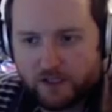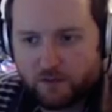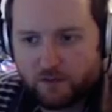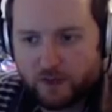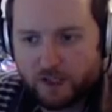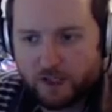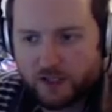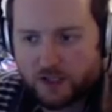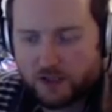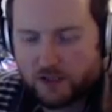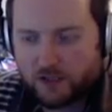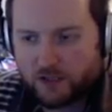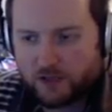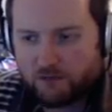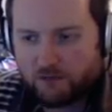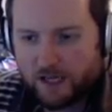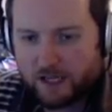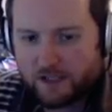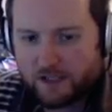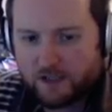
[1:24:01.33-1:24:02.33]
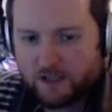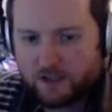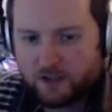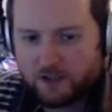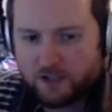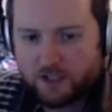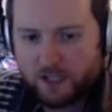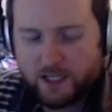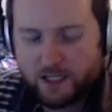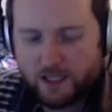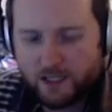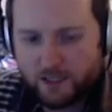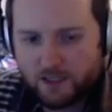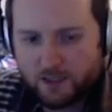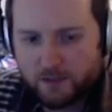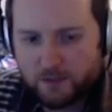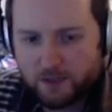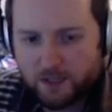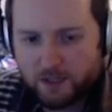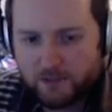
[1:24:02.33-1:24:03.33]
reason we're discussing rice in such detail
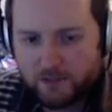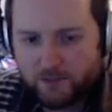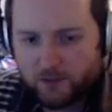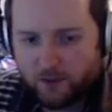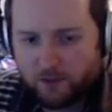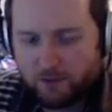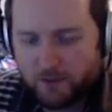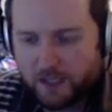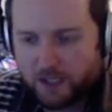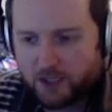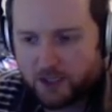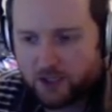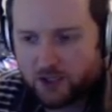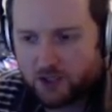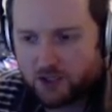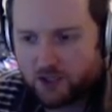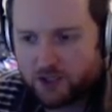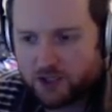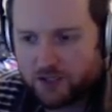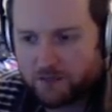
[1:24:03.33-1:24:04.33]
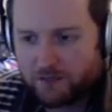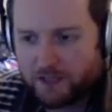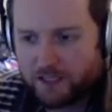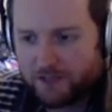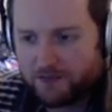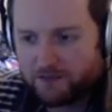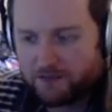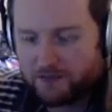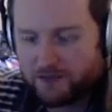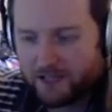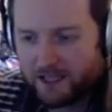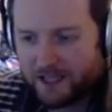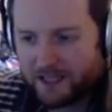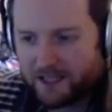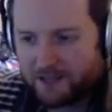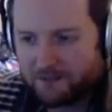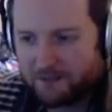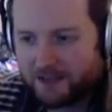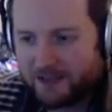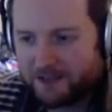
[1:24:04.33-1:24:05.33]
is because Void Mage is judging me for
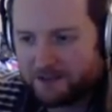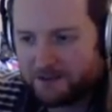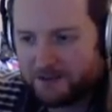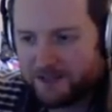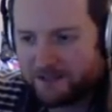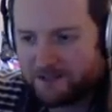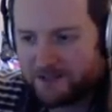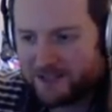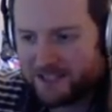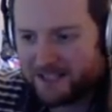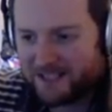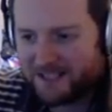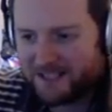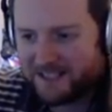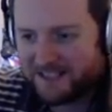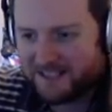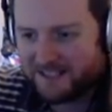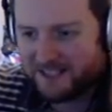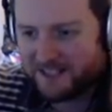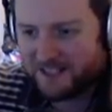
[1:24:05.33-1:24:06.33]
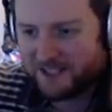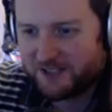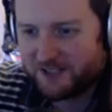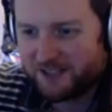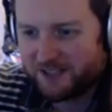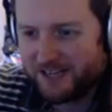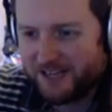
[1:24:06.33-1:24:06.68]
liking microwave rice. So